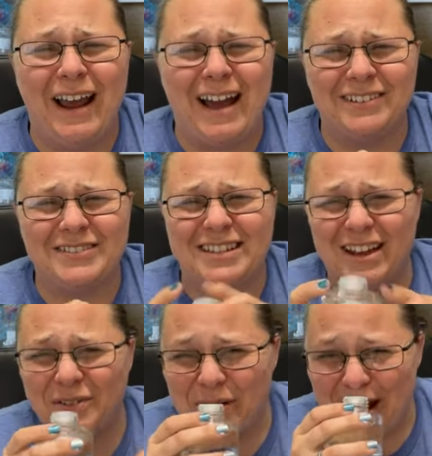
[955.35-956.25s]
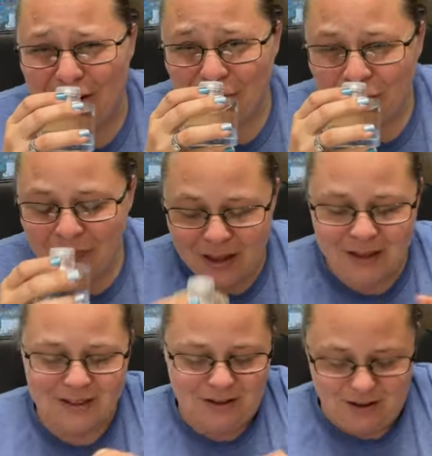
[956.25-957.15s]
I was like, wow.
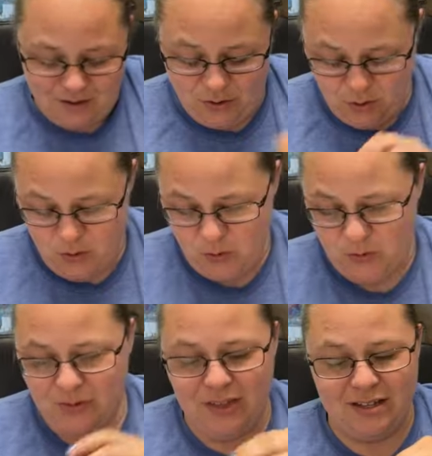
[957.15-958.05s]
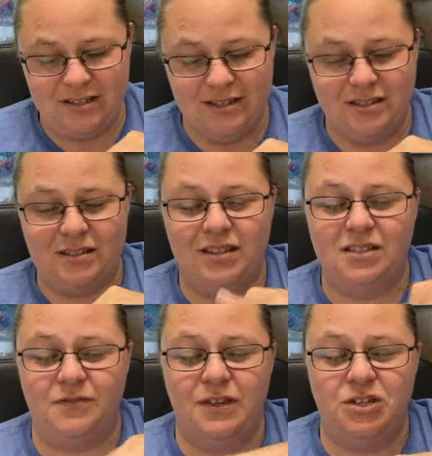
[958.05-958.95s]
Oh, this is,
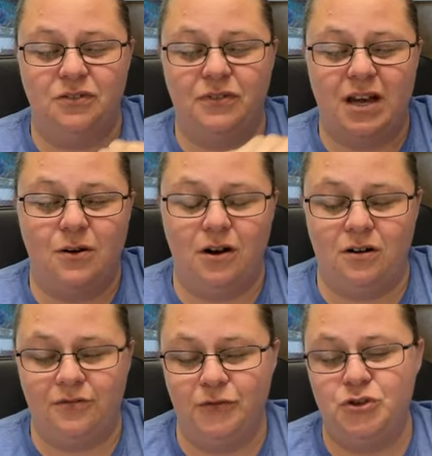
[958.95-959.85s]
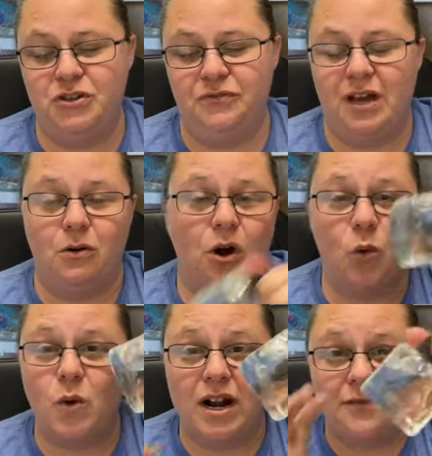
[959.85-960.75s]
this Fiji flower or Fuji flower
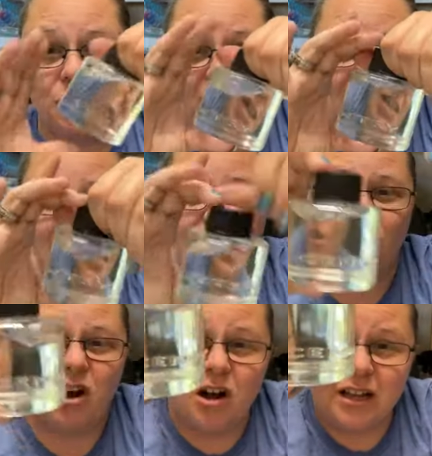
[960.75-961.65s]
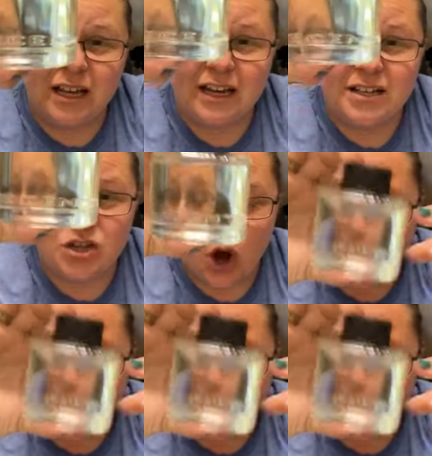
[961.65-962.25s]
or whatever it is that they're calling it is